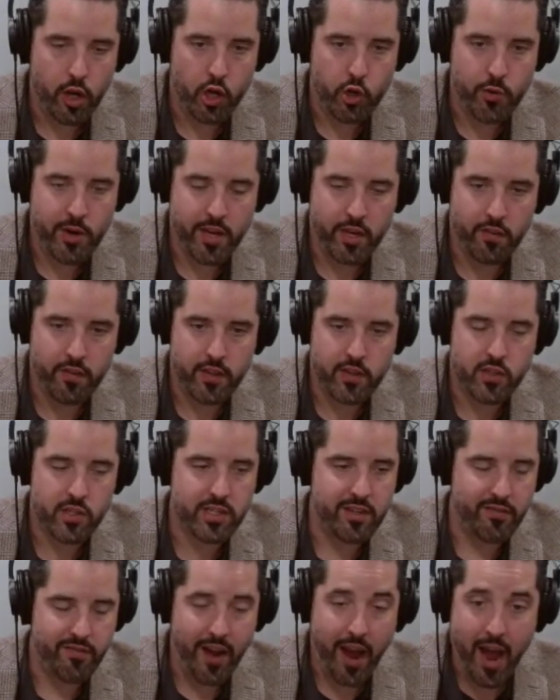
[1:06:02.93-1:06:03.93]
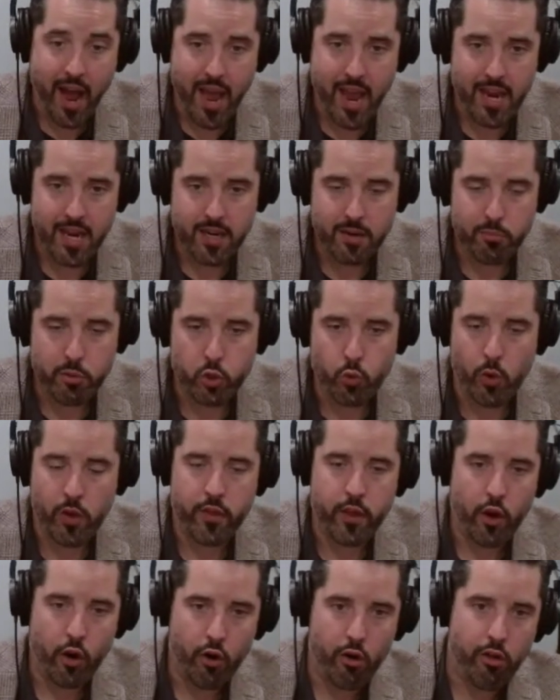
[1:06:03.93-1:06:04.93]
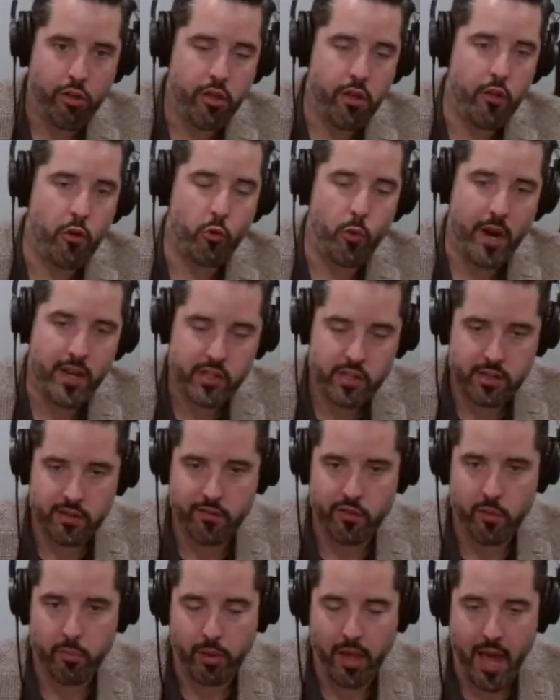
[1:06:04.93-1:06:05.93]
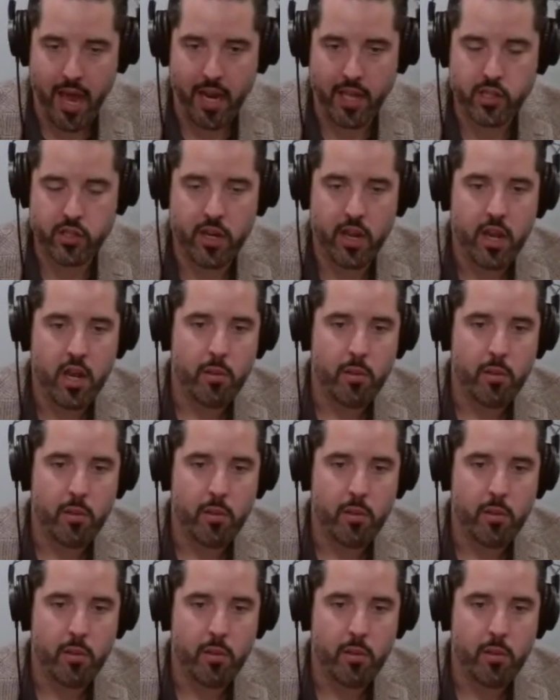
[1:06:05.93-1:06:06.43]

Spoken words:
created this divide between the Earth and the rest of the planets,